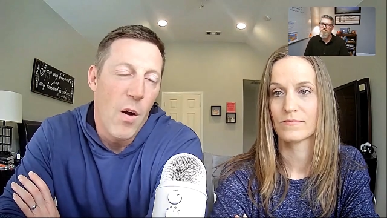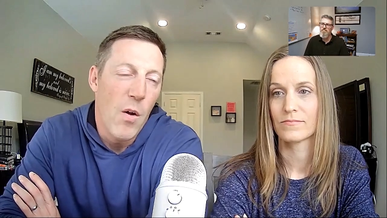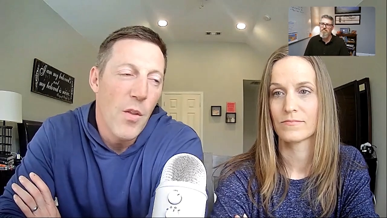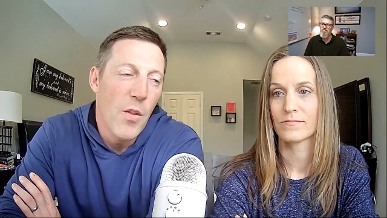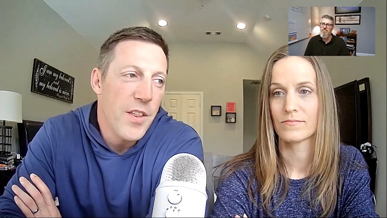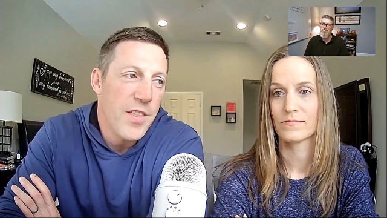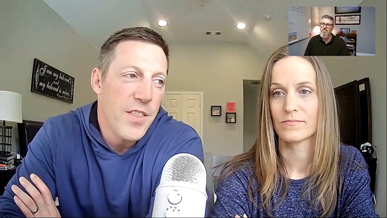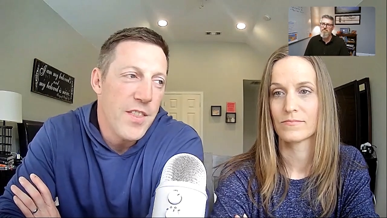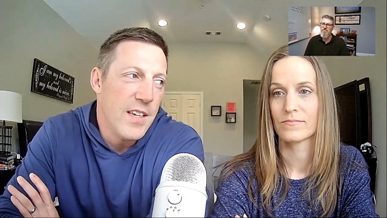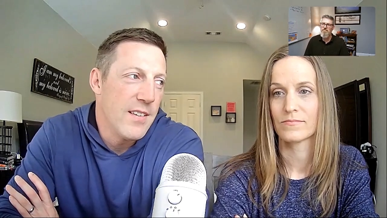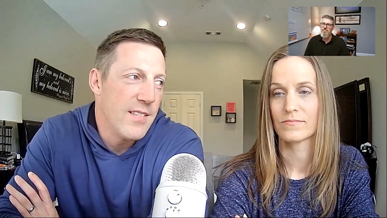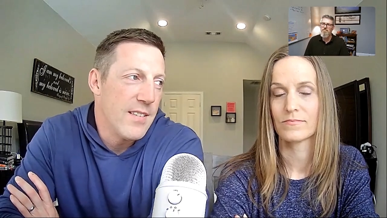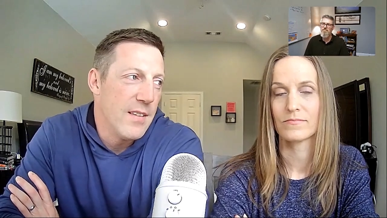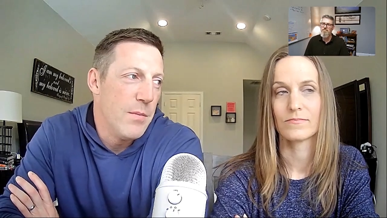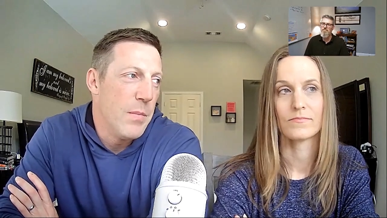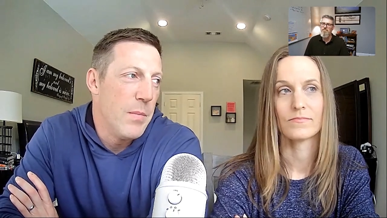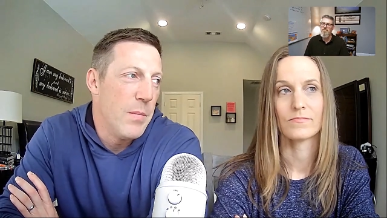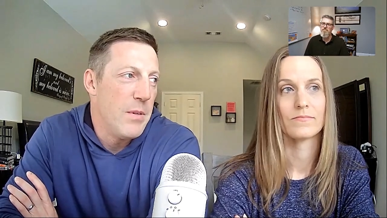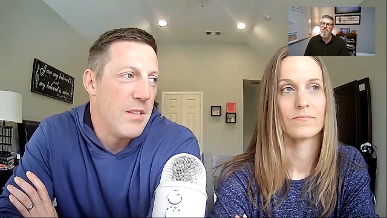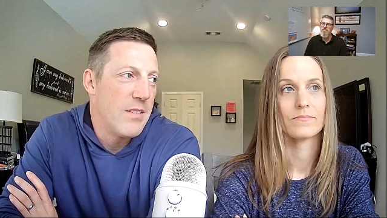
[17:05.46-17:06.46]
Speaker 1: all the things
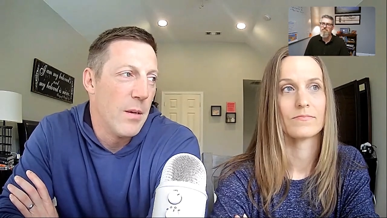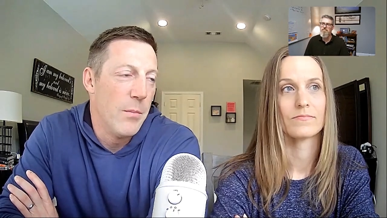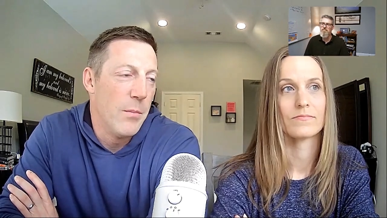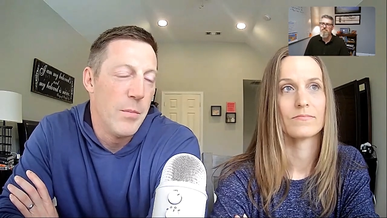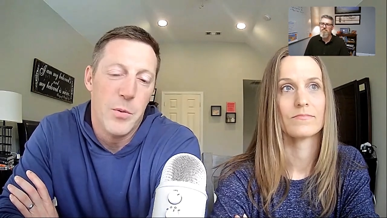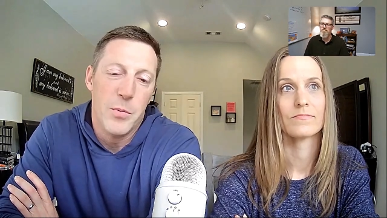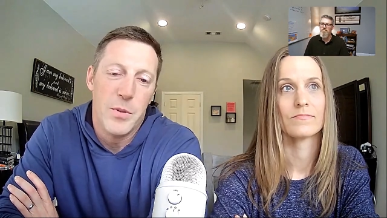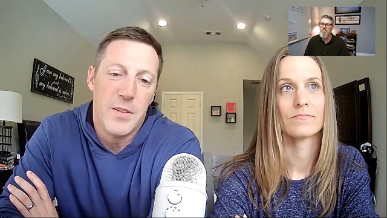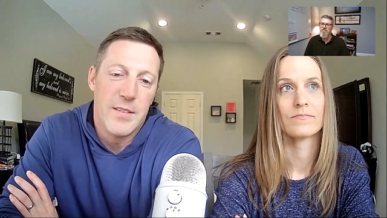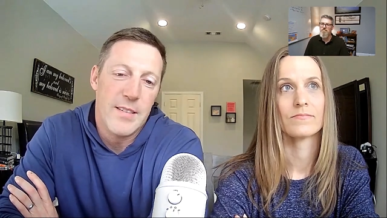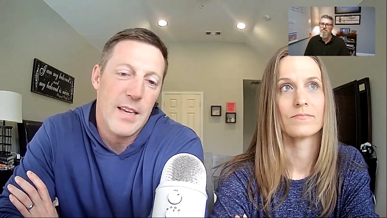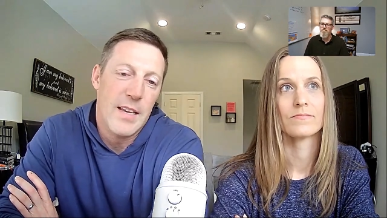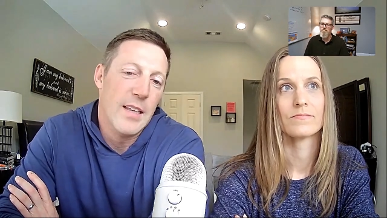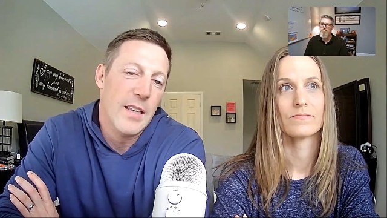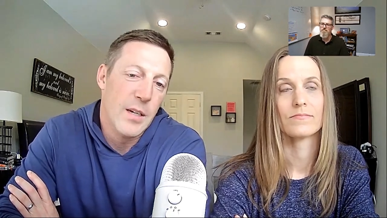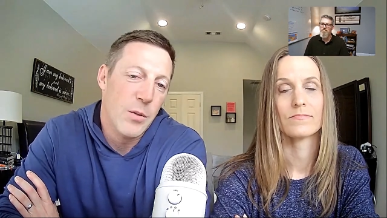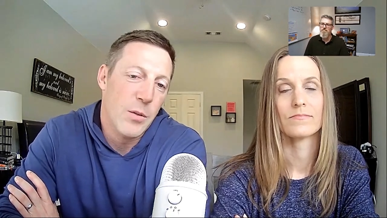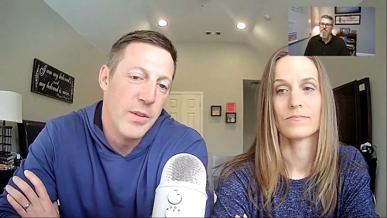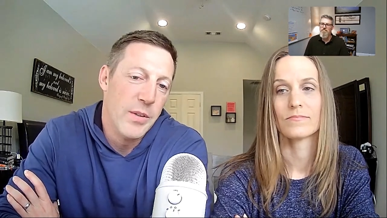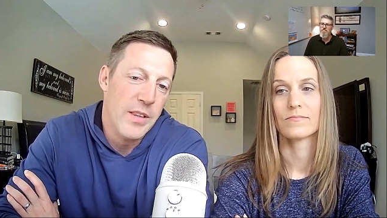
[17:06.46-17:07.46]
that maybe somebody would say
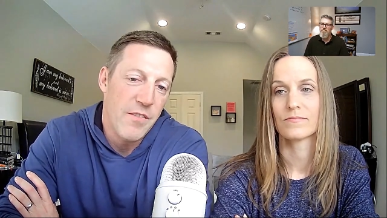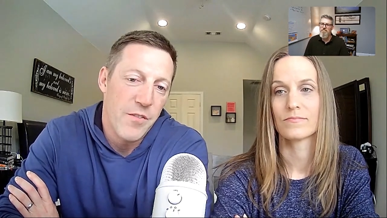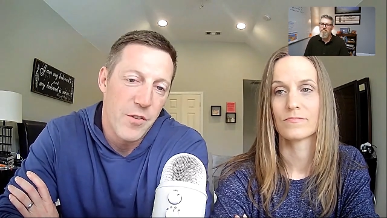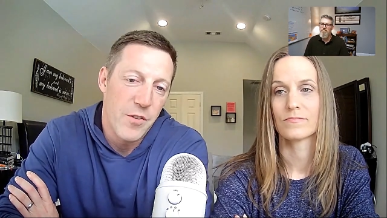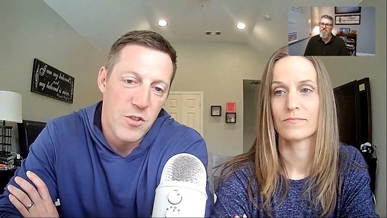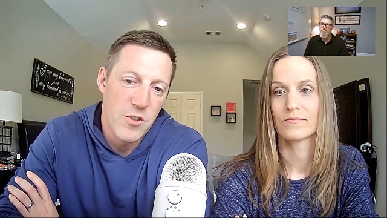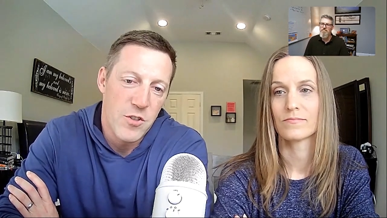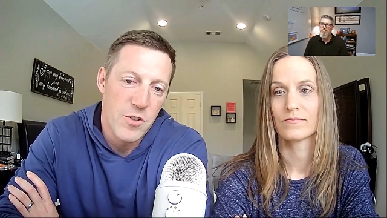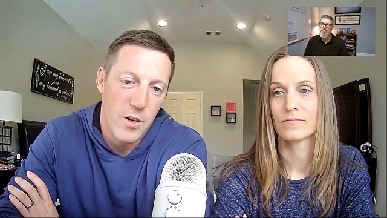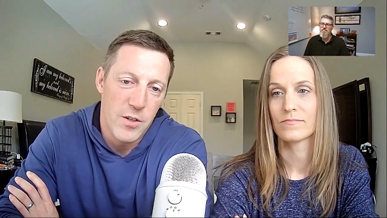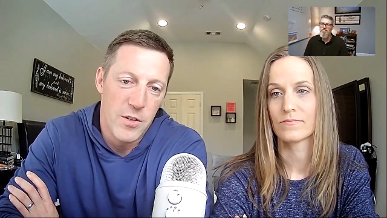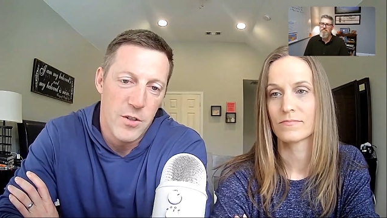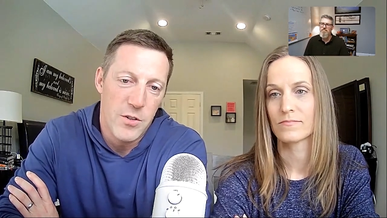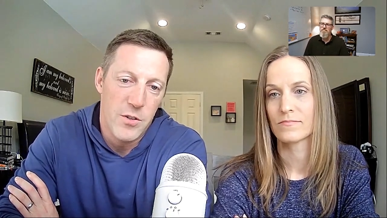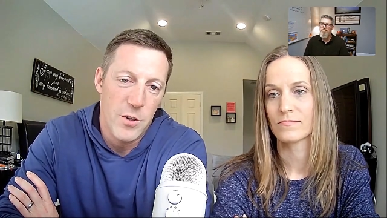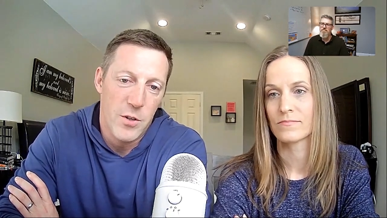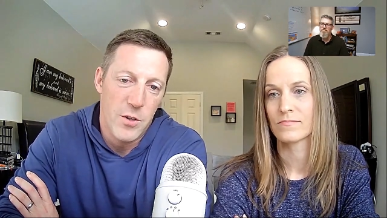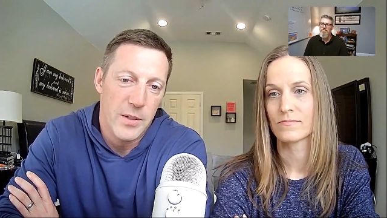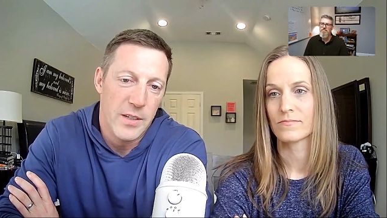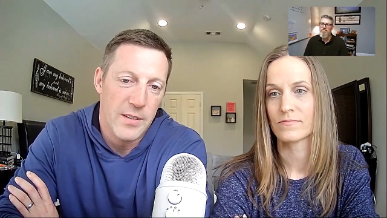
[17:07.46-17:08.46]
like when they first
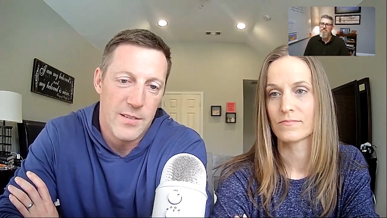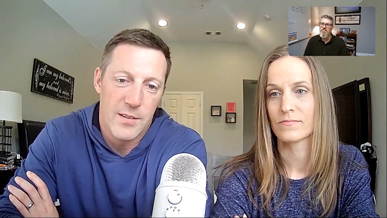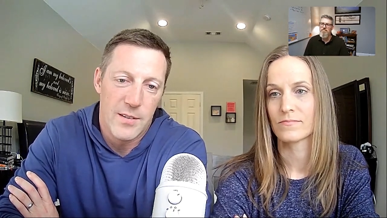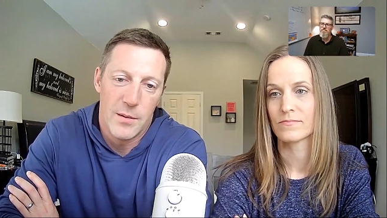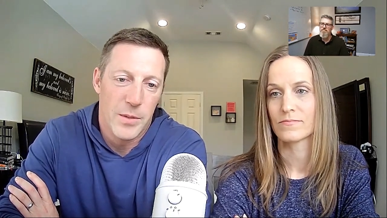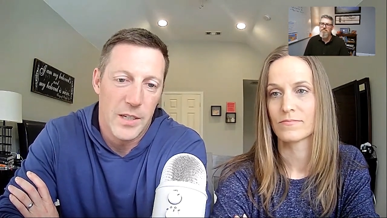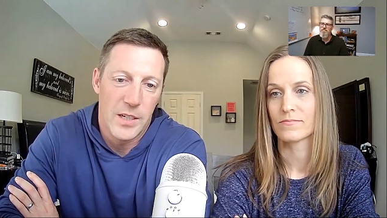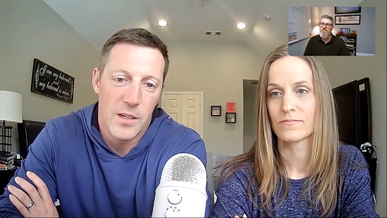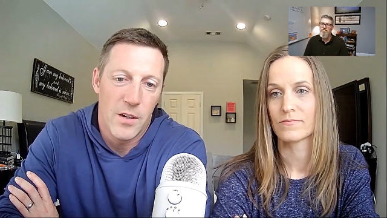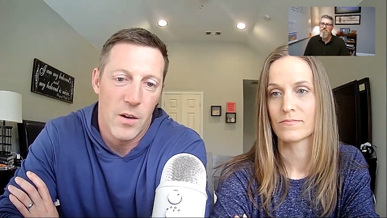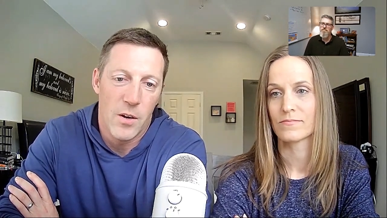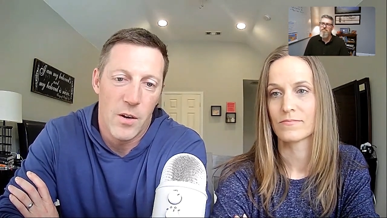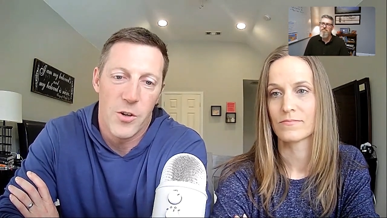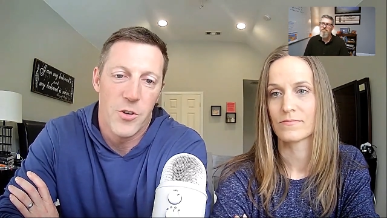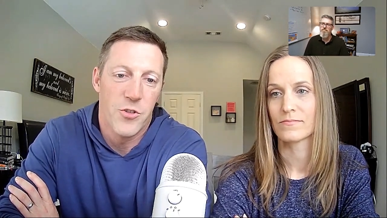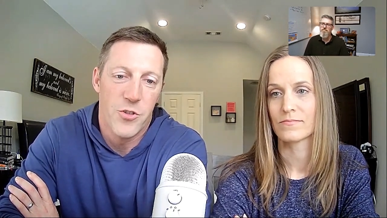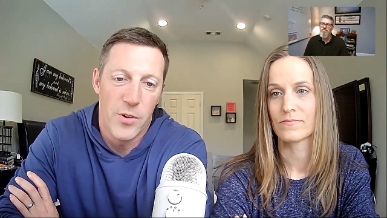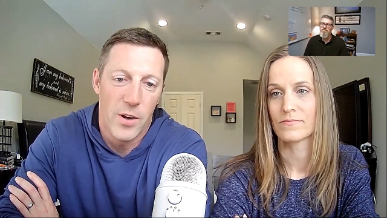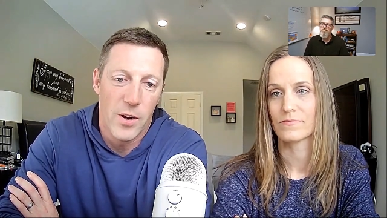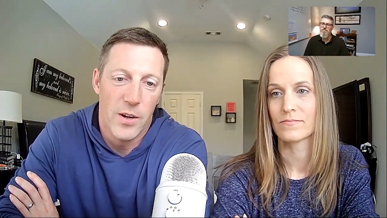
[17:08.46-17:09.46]
started doing some like
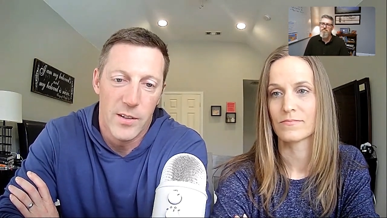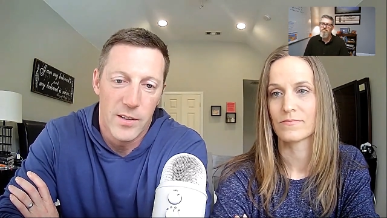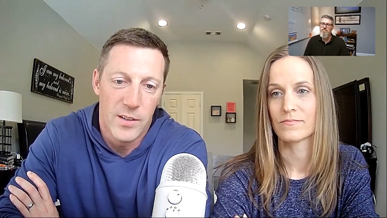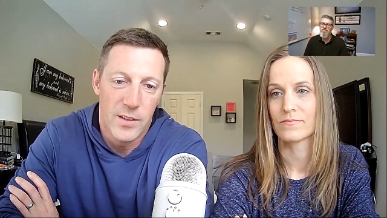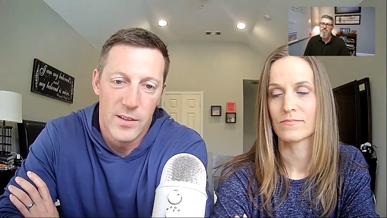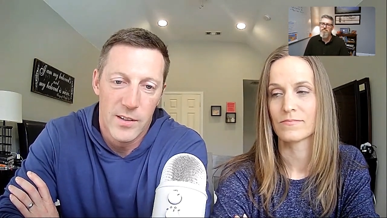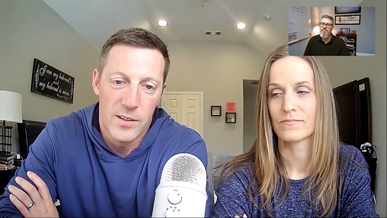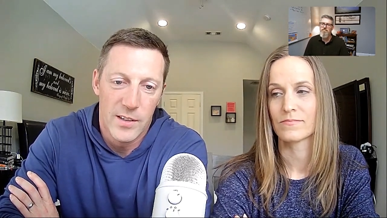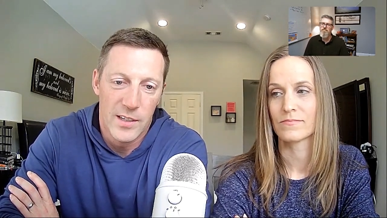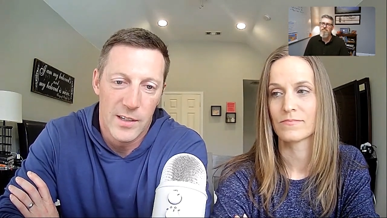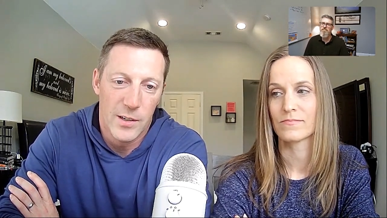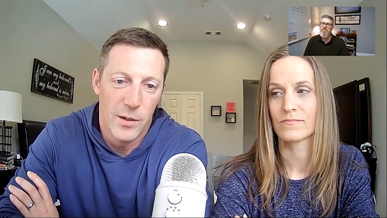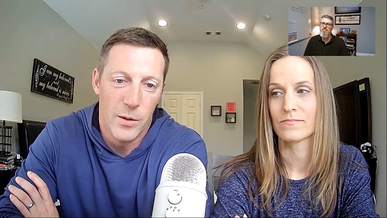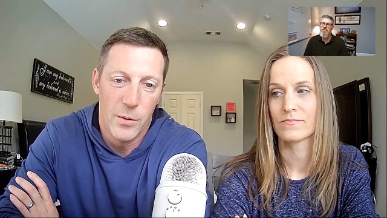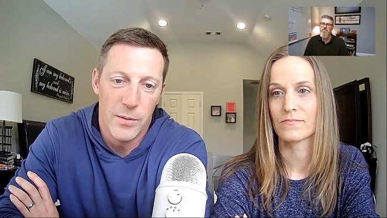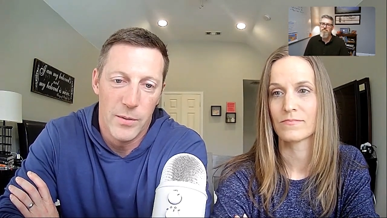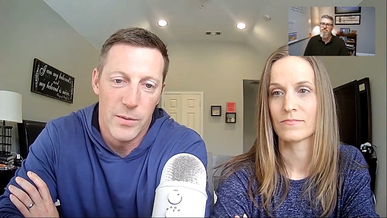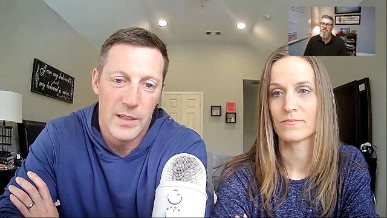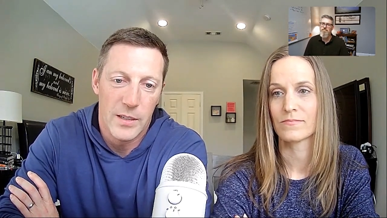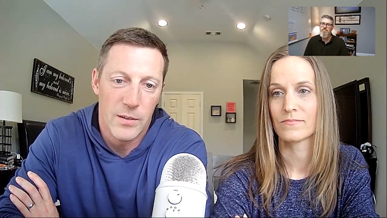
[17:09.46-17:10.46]
hard drug and
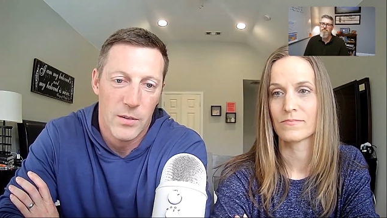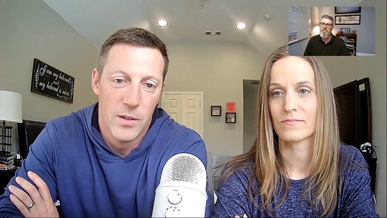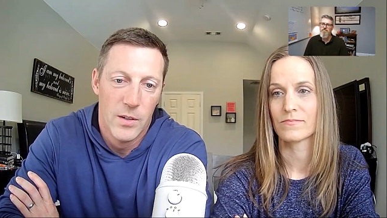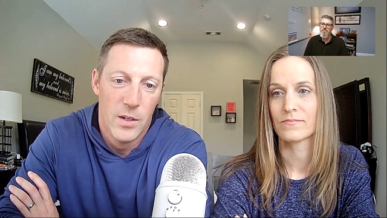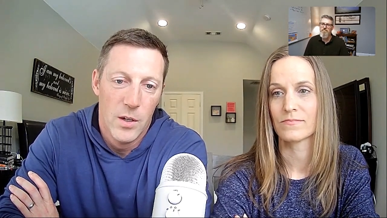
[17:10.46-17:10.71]
go like,